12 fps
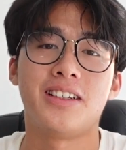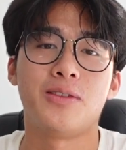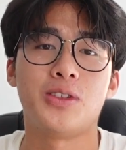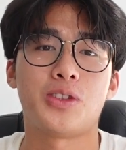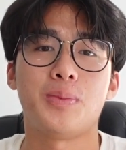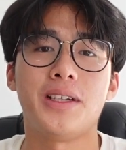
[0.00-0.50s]

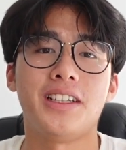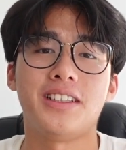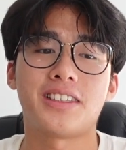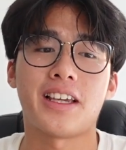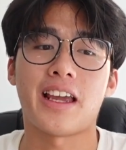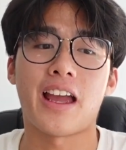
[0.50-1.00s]
which
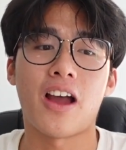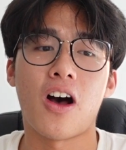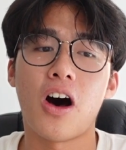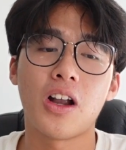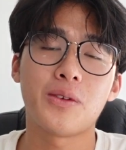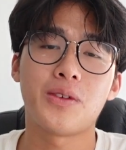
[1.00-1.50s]
means like
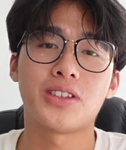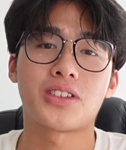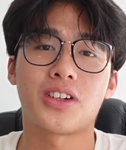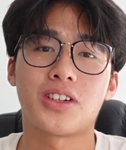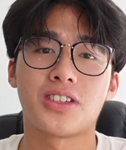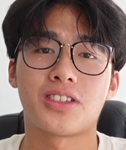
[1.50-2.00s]
all of us
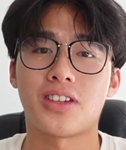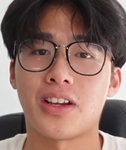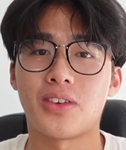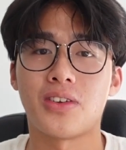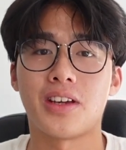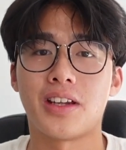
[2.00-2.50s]
are going to stick
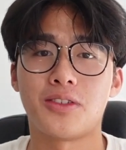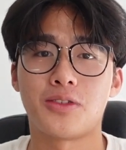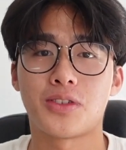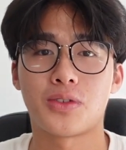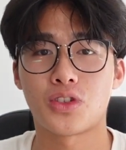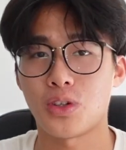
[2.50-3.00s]
together
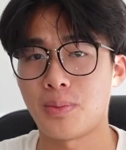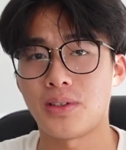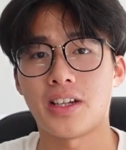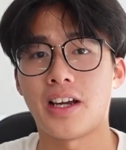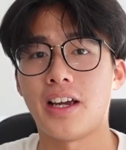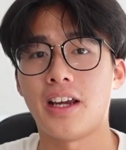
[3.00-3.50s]
super
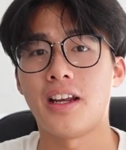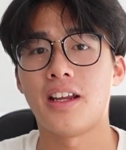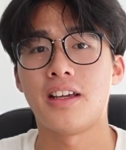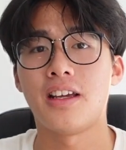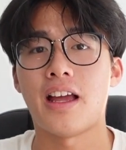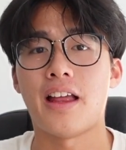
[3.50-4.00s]
tight,
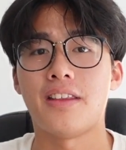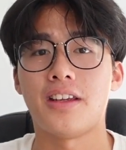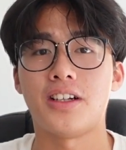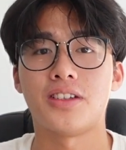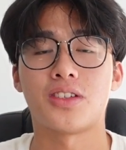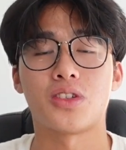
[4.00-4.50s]
and
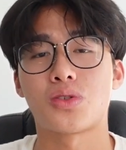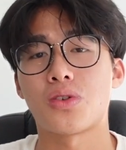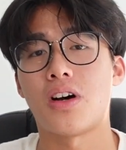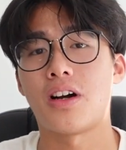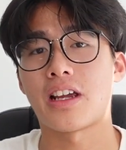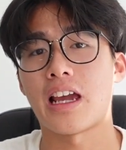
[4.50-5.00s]
there's a
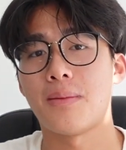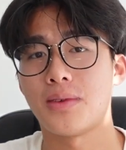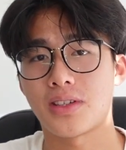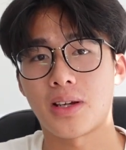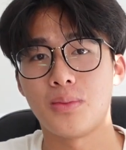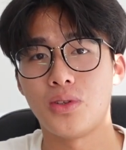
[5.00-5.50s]
strong
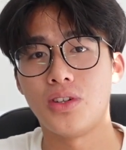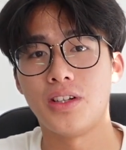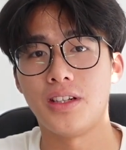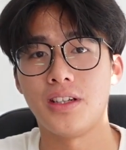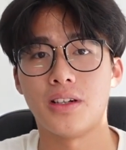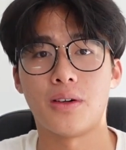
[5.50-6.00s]
campus
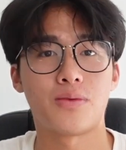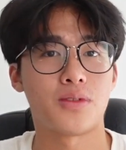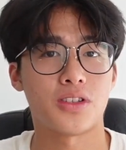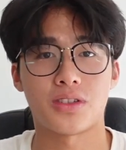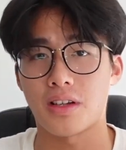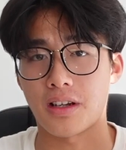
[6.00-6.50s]
community of
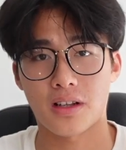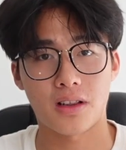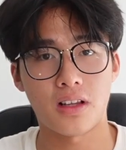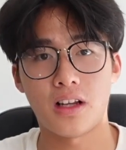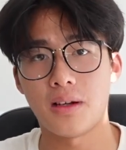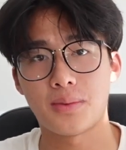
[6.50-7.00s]
just like
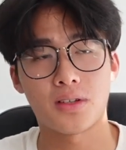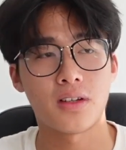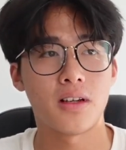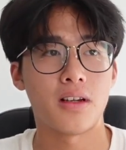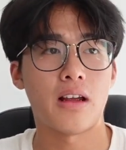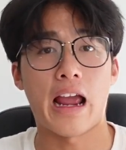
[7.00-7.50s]
clubs,
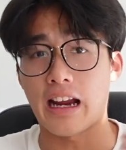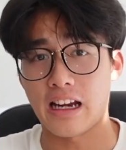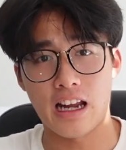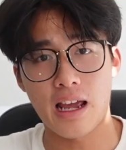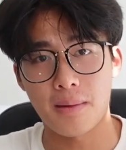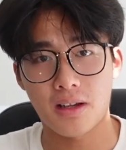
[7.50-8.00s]

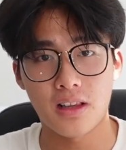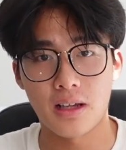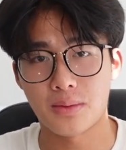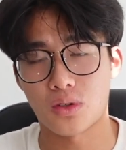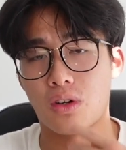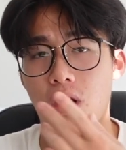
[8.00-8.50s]
academic
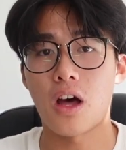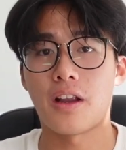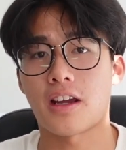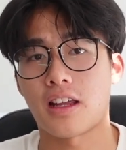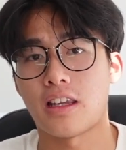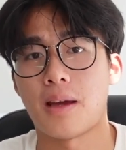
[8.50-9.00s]
clubs or
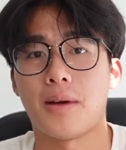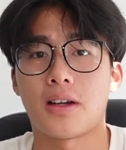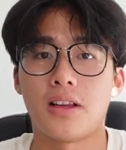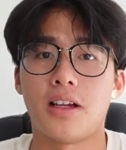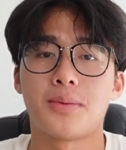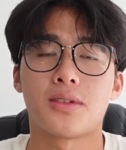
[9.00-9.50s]
non-academic
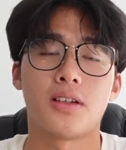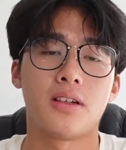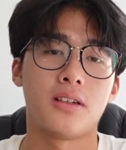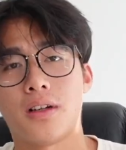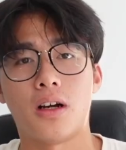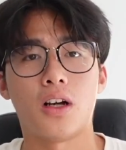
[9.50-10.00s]
clubs.
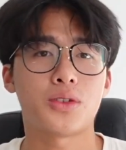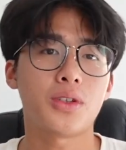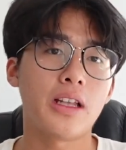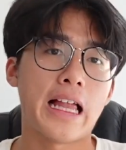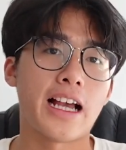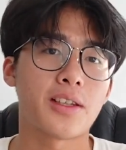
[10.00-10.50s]
Also,
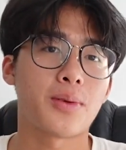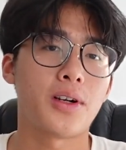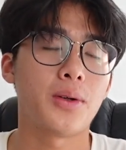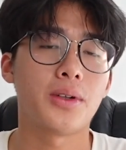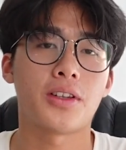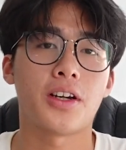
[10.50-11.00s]
the last part
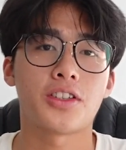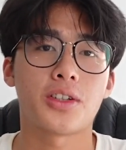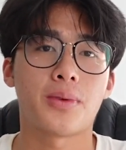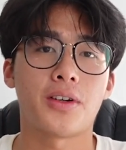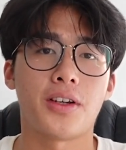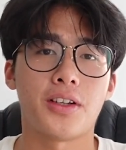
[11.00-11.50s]
I want to touch
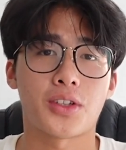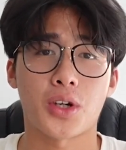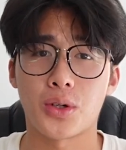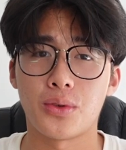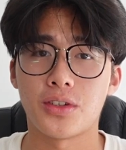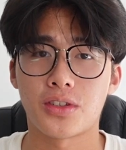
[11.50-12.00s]
upon is
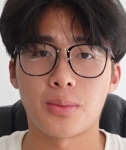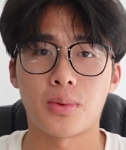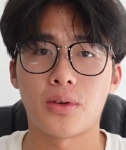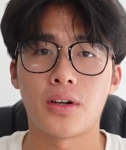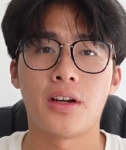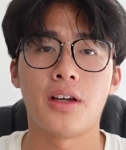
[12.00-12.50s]
career
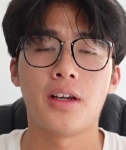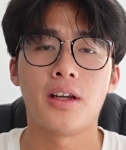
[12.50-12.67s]
support.